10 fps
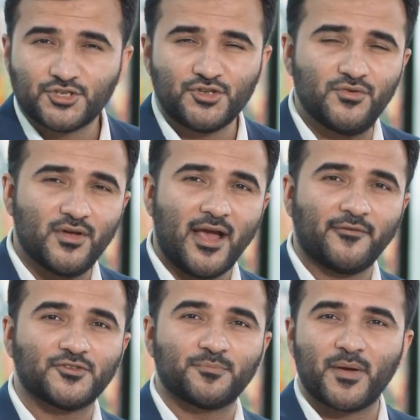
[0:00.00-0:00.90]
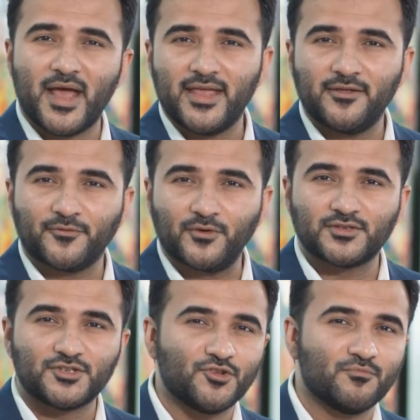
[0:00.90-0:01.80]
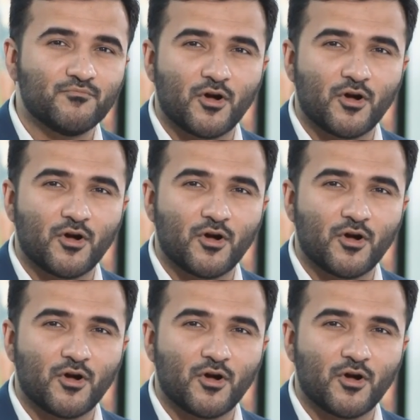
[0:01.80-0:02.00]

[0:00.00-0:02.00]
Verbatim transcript: do you have to pay for each new